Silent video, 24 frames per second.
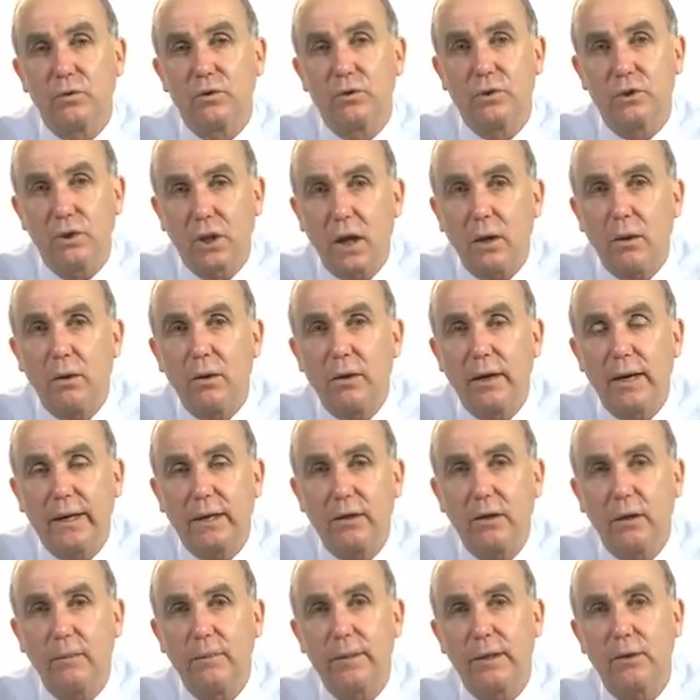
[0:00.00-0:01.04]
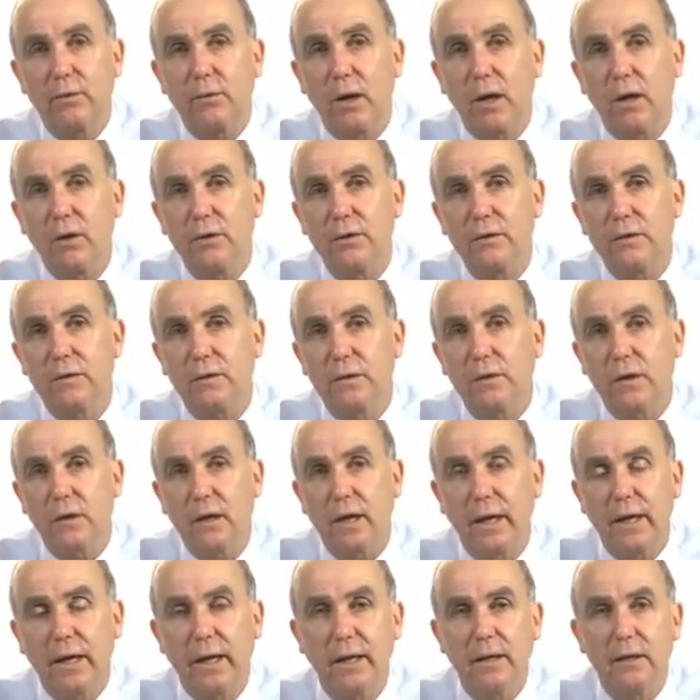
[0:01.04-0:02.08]
slower economic growth
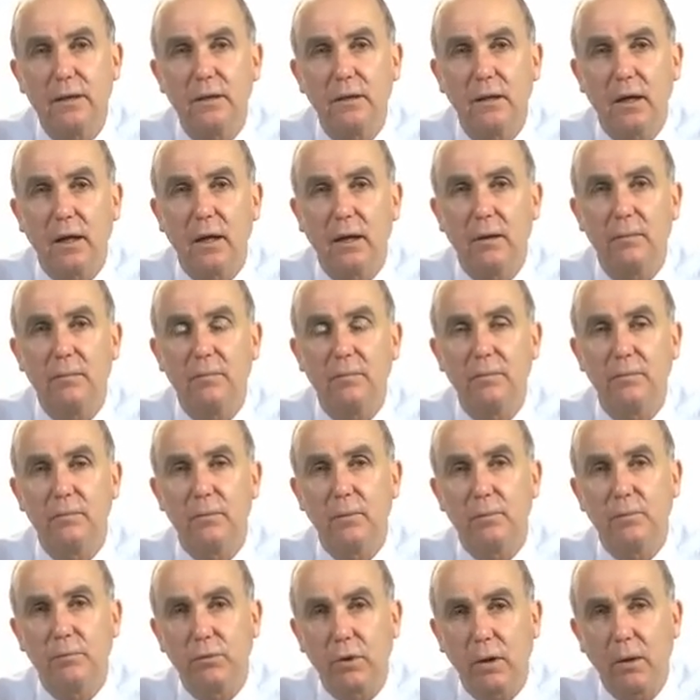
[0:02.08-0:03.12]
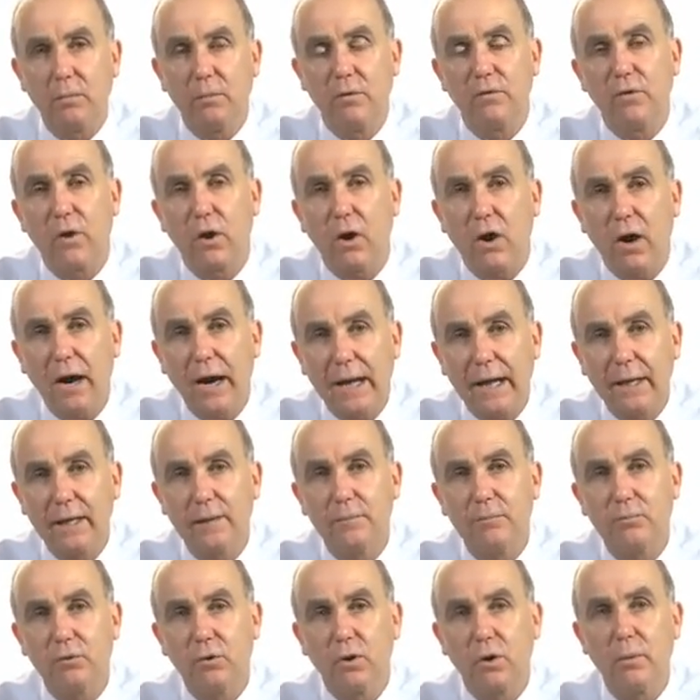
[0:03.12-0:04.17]
and problem of high
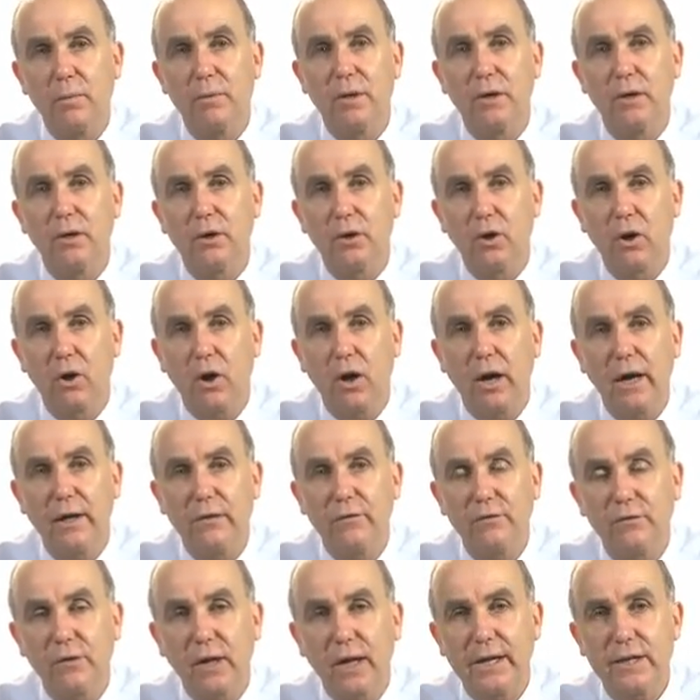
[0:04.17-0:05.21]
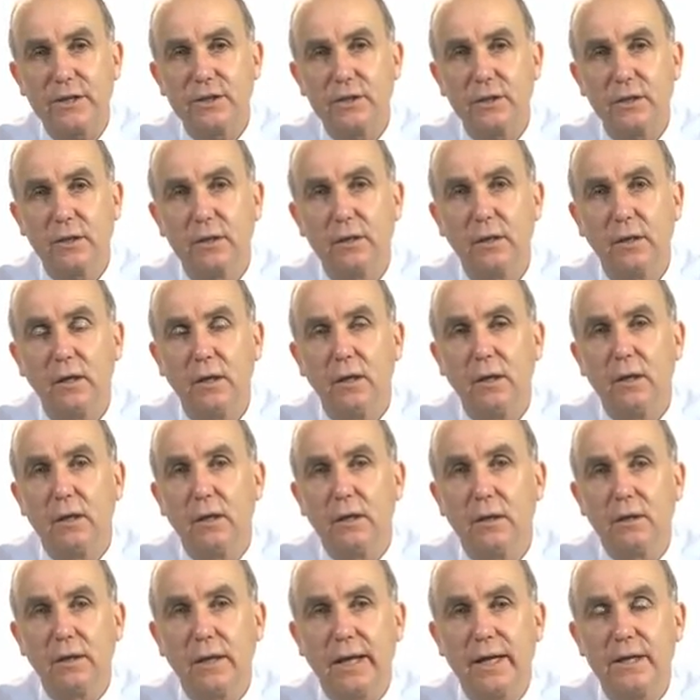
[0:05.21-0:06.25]
unemployment and high inflation
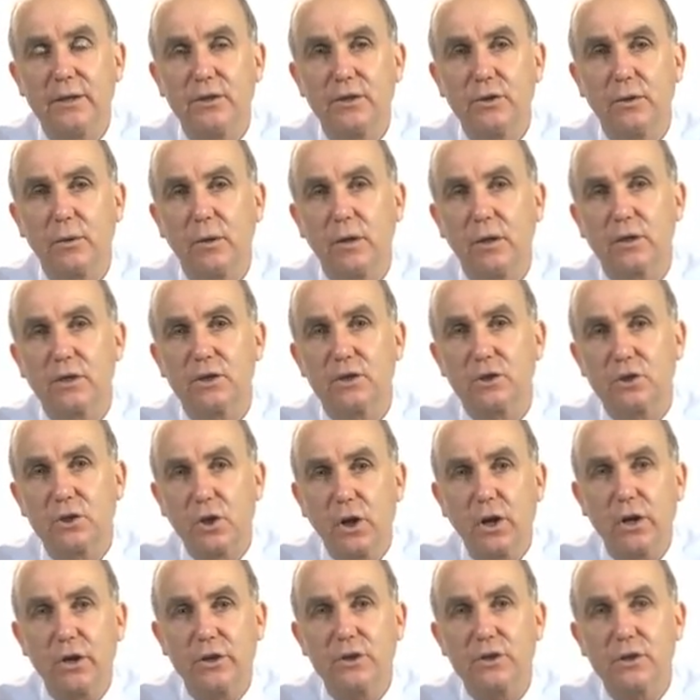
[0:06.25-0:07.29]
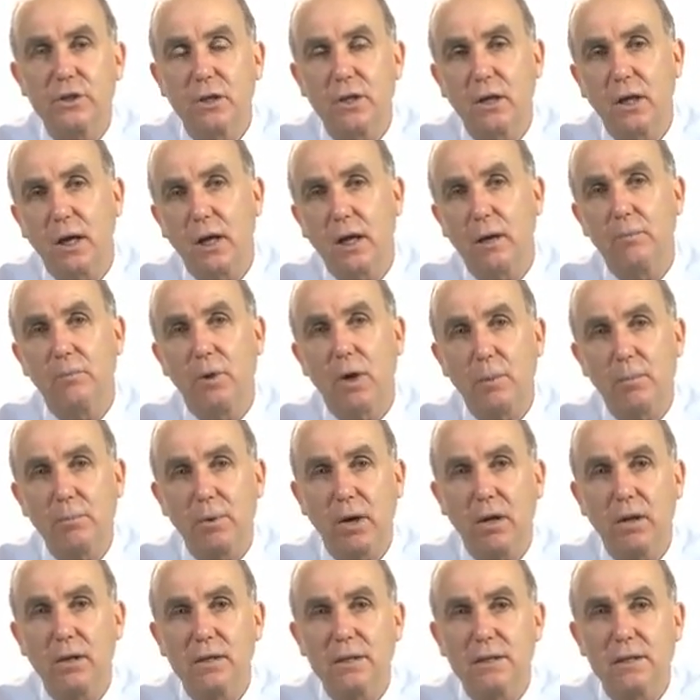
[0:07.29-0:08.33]
led to a search by
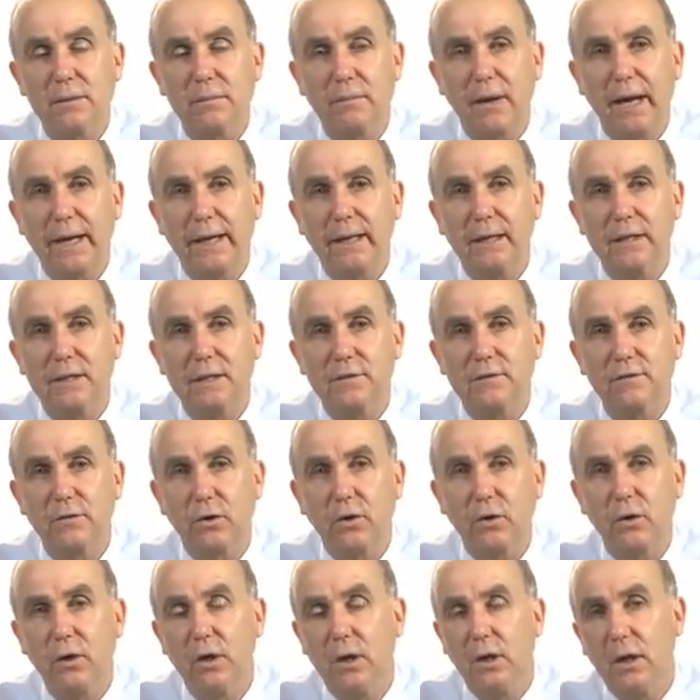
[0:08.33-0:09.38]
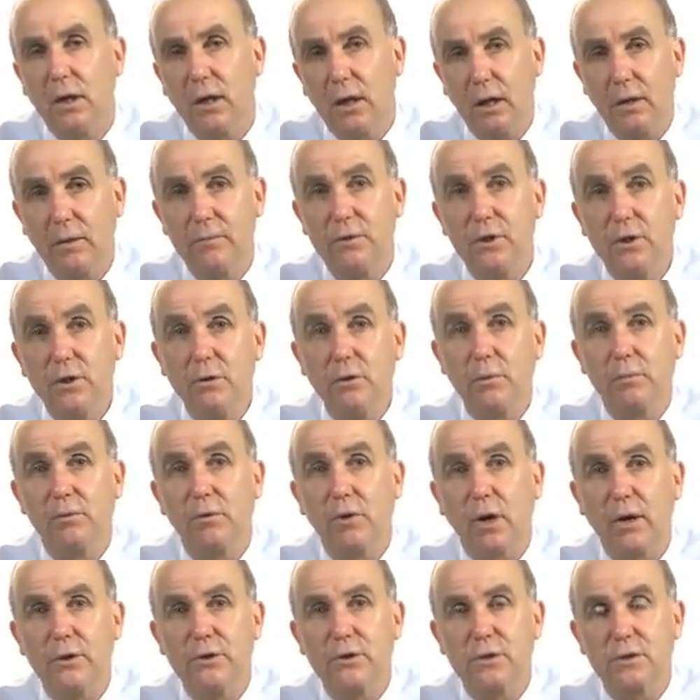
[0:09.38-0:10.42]
policymakers for new
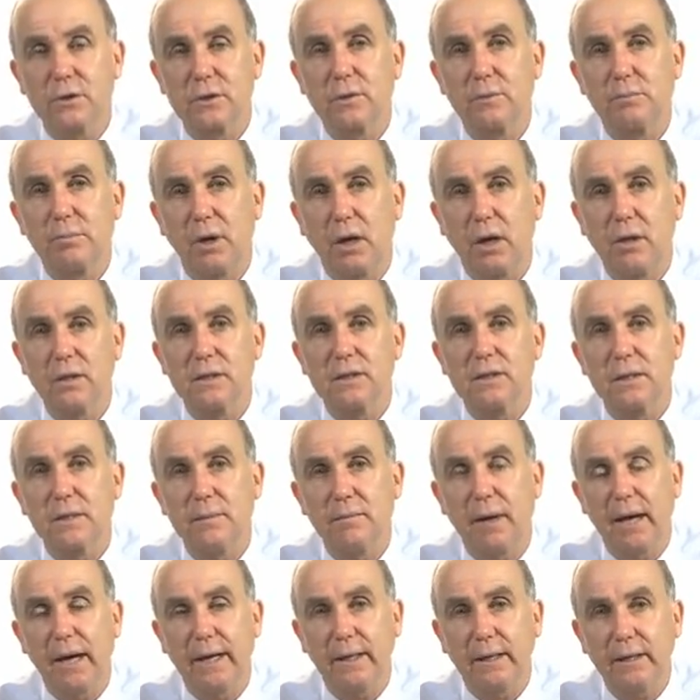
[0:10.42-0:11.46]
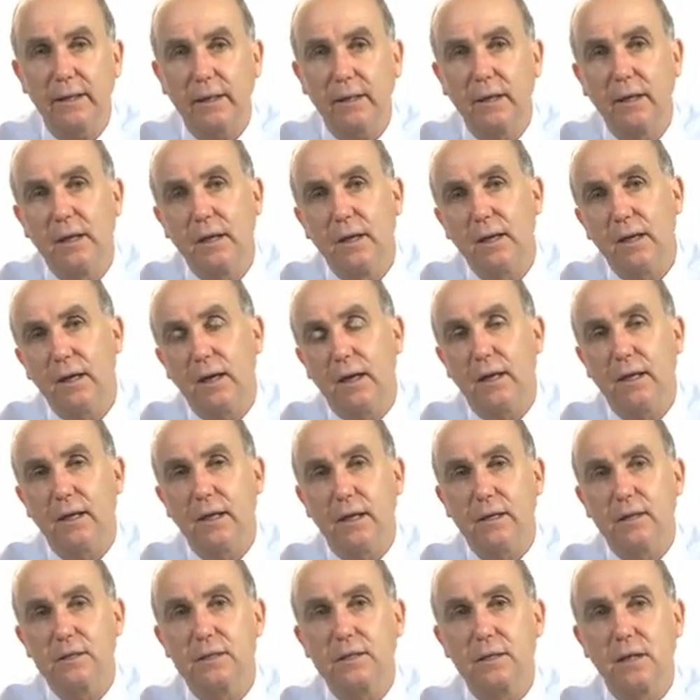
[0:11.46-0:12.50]
approaches to policy making.
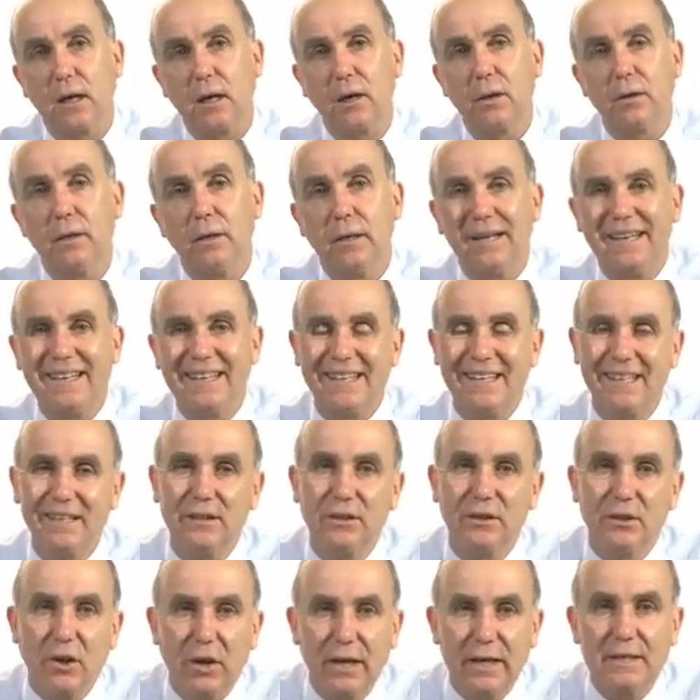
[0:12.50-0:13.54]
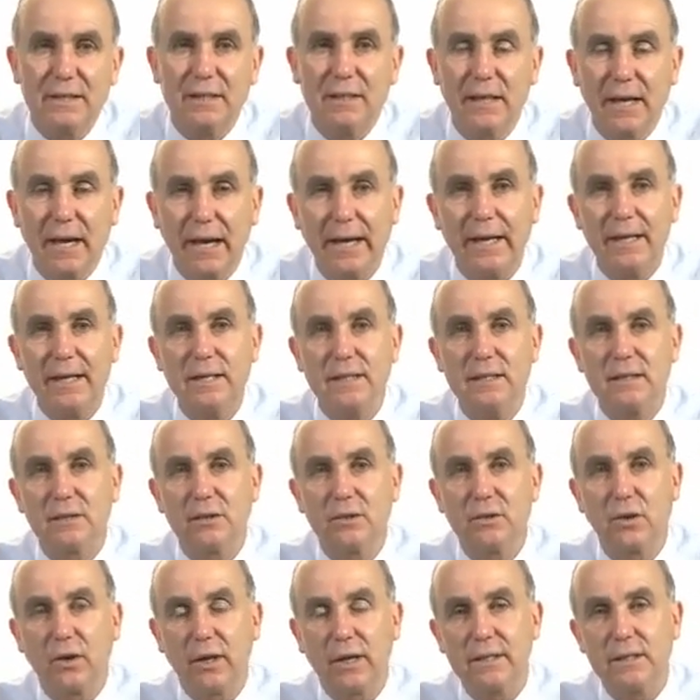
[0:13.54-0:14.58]
And so in the 1980s
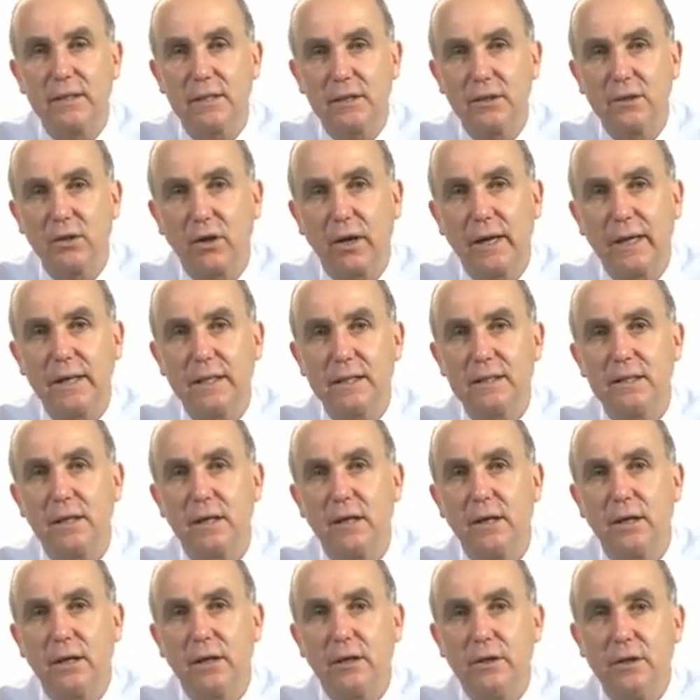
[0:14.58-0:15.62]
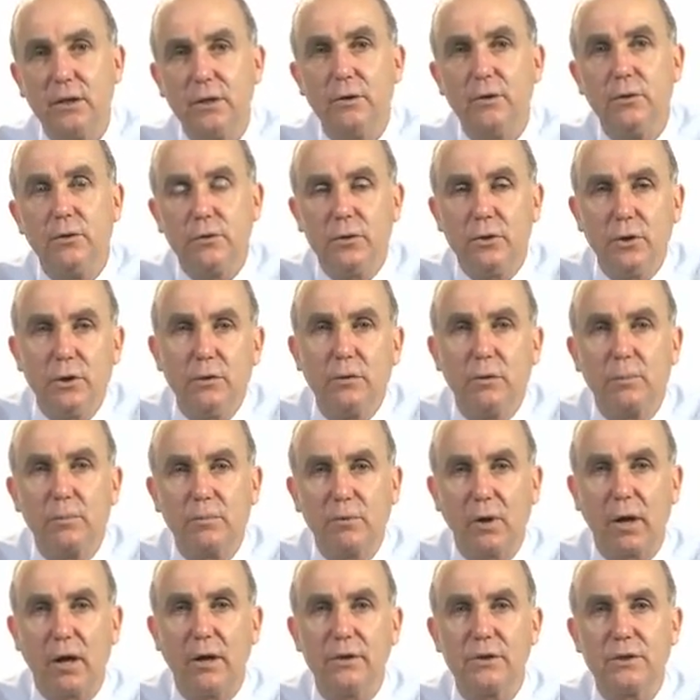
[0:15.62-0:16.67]
and 1990s, new
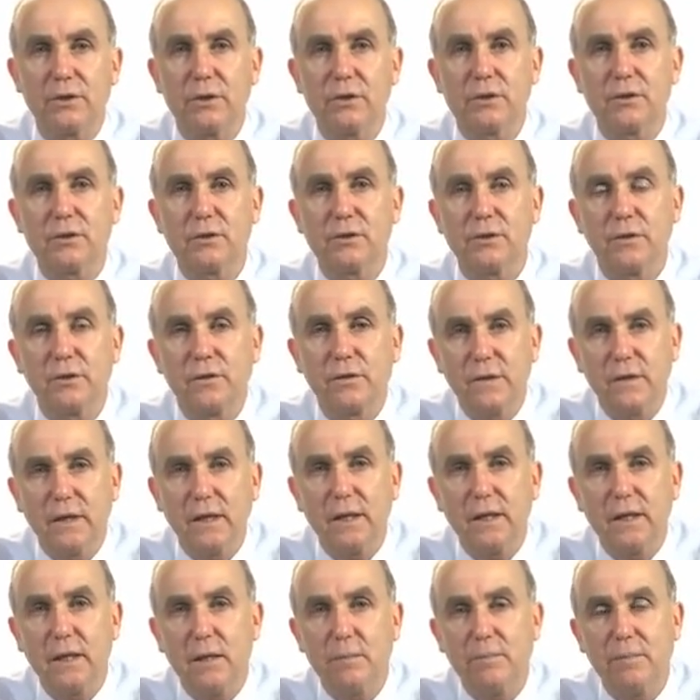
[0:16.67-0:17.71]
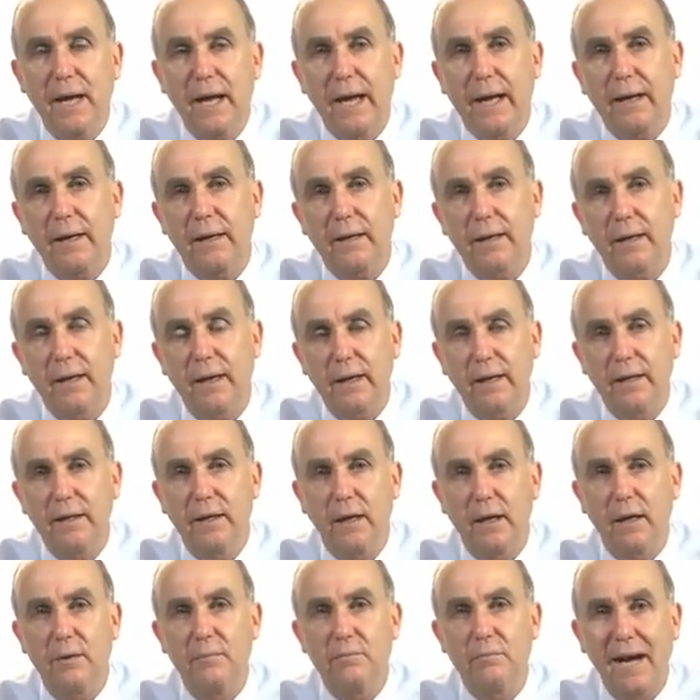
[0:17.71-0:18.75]
approaches to thinking about
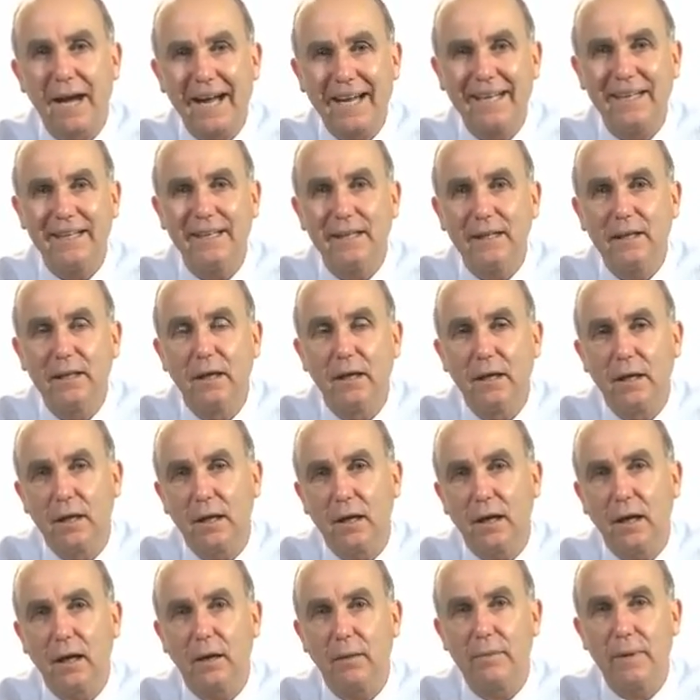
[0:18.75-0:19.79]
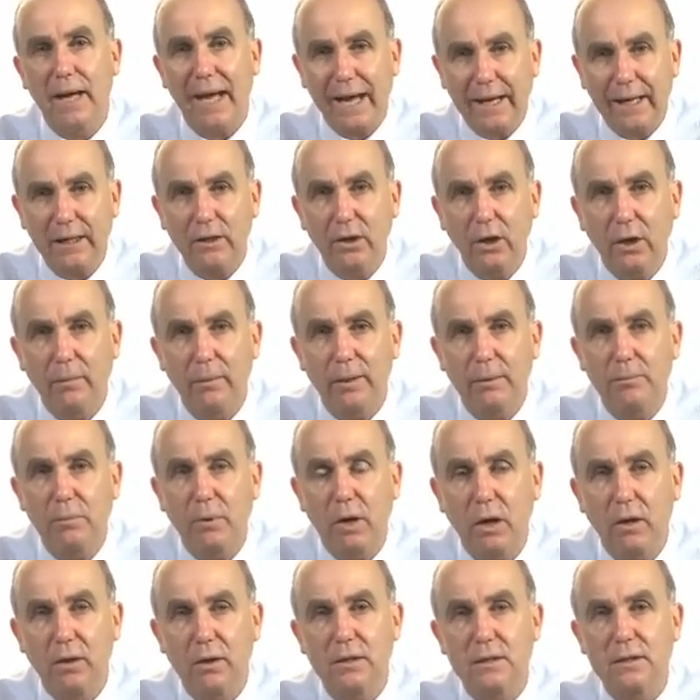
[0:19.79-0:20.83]
and making economic
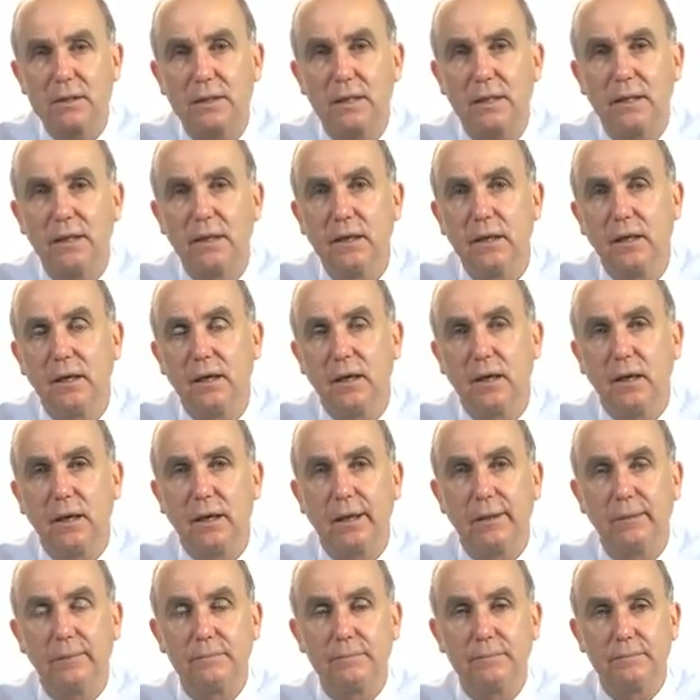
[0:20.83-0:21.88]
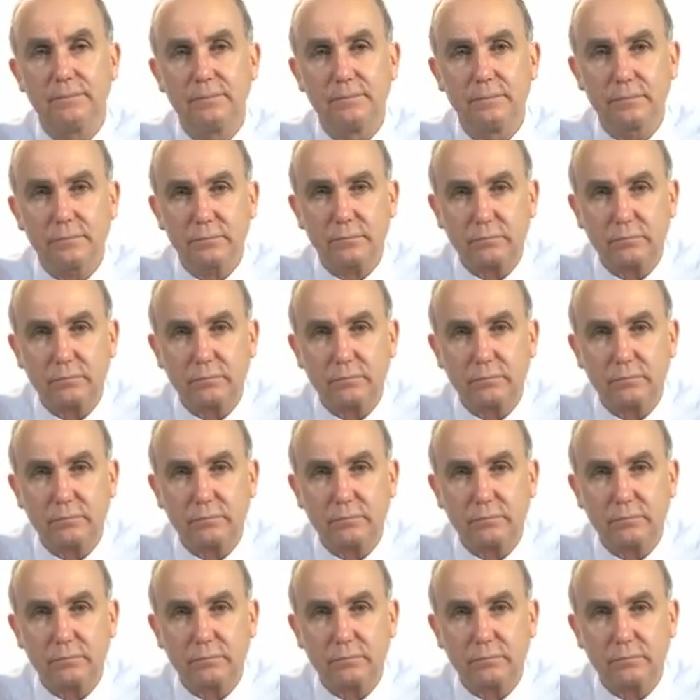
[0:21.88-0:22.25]
policy came